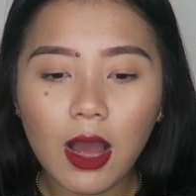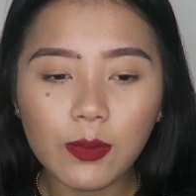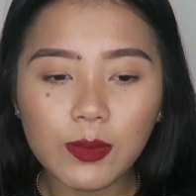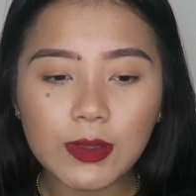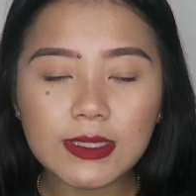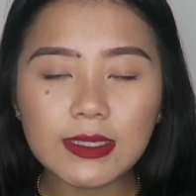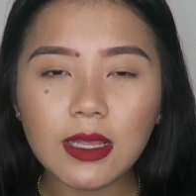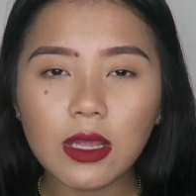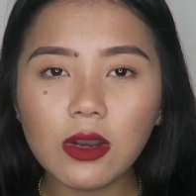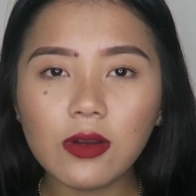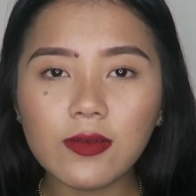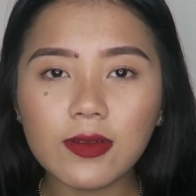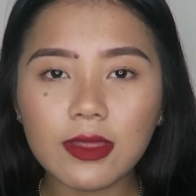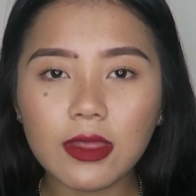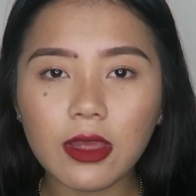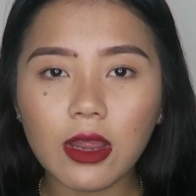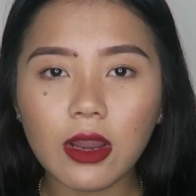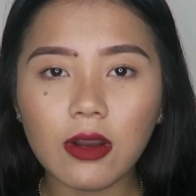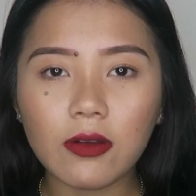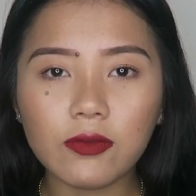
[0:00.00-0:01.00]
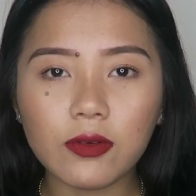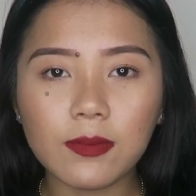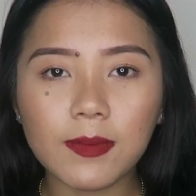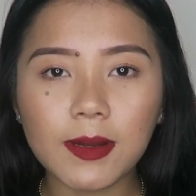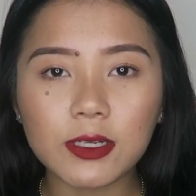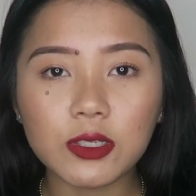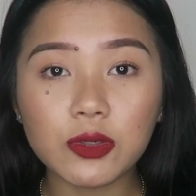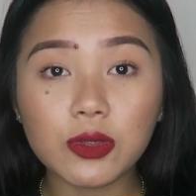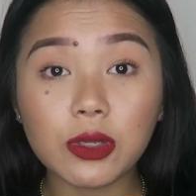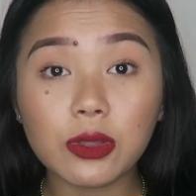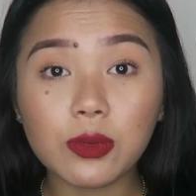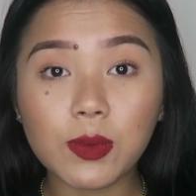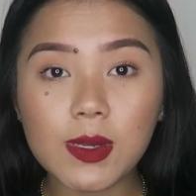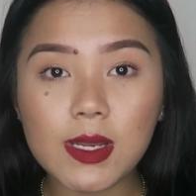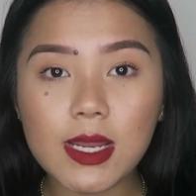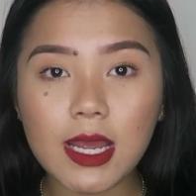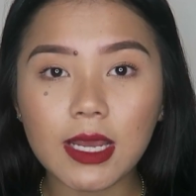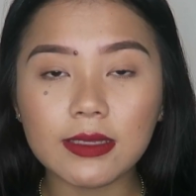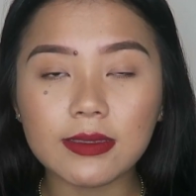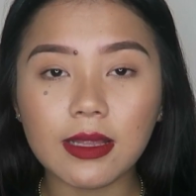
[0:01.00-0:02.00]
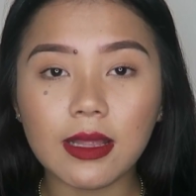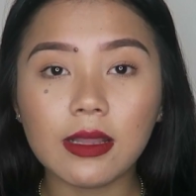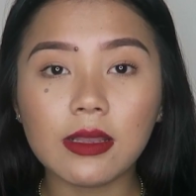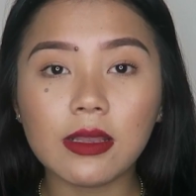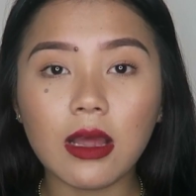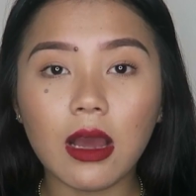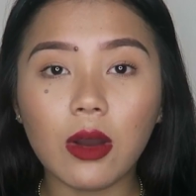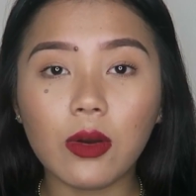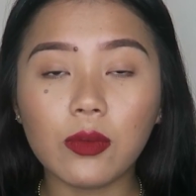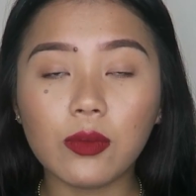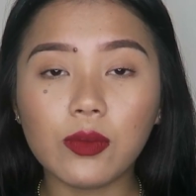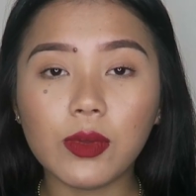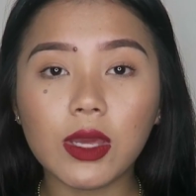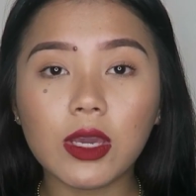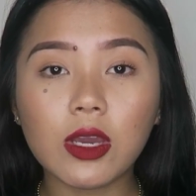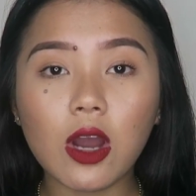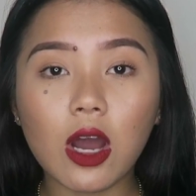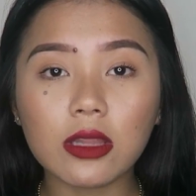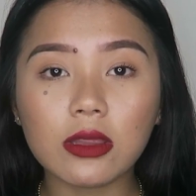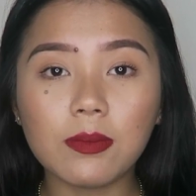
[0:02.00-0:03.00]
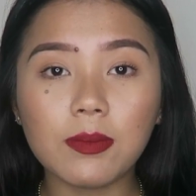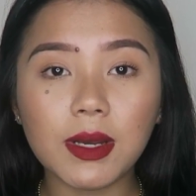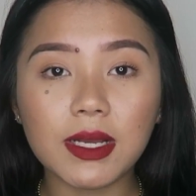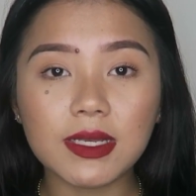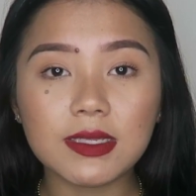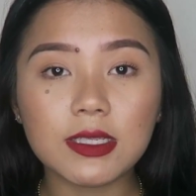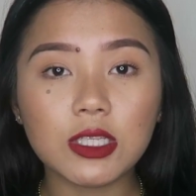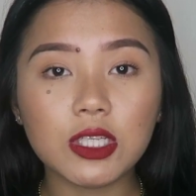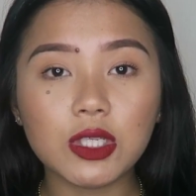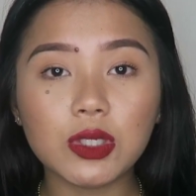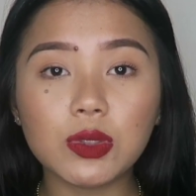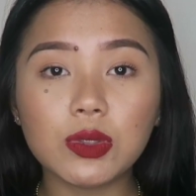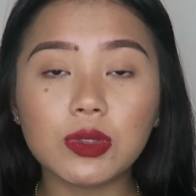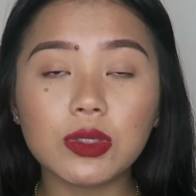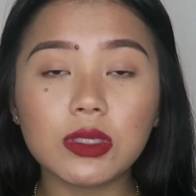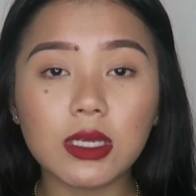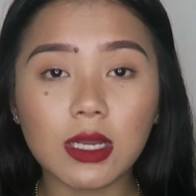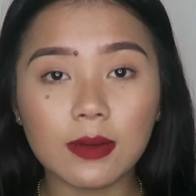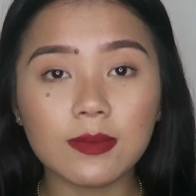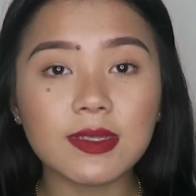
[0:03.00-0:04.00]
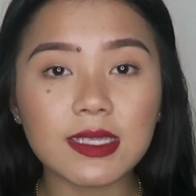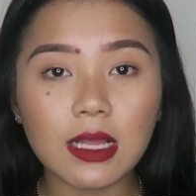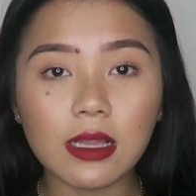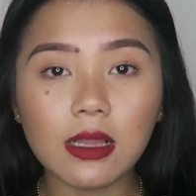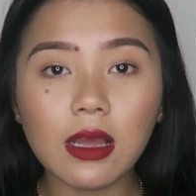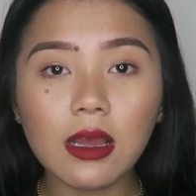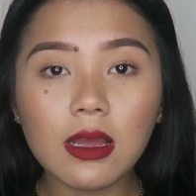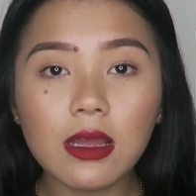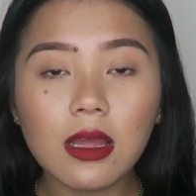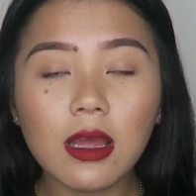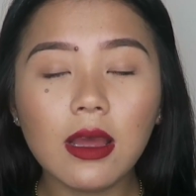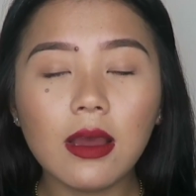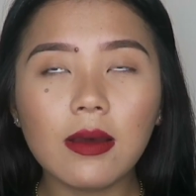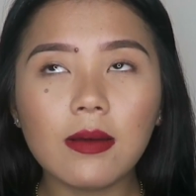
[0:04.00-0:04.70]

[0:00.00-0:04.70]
We stayed over there for about 2 to 3 days, then we caught the bus to Dharamsala,